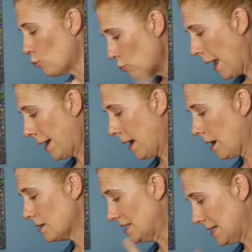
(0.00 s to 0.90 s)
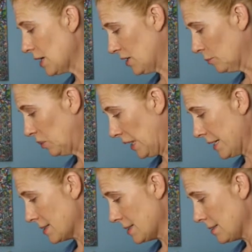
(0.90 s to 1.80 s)
ready to take your
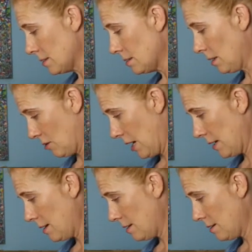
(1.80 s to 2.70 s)
place. Okay?